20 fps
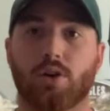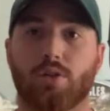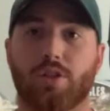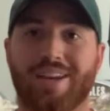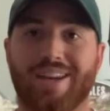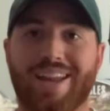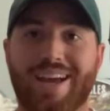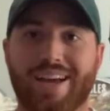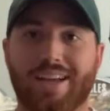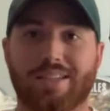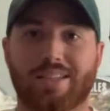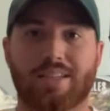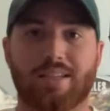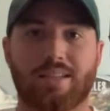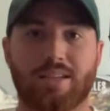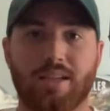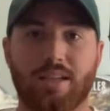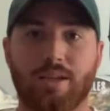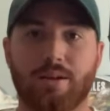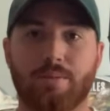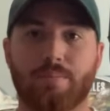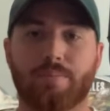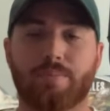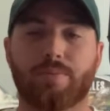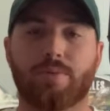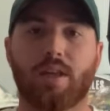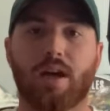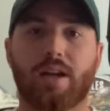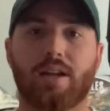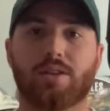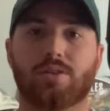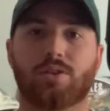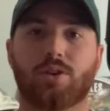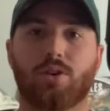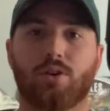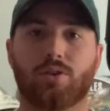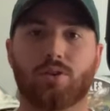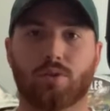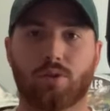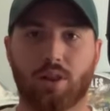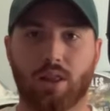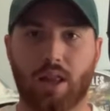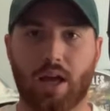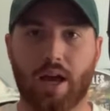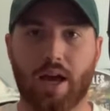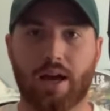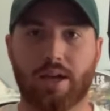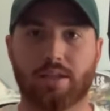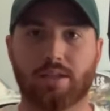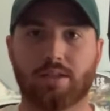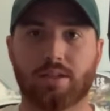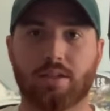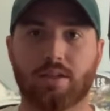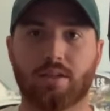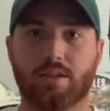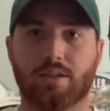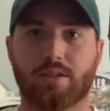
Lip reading: the next team that is on the relax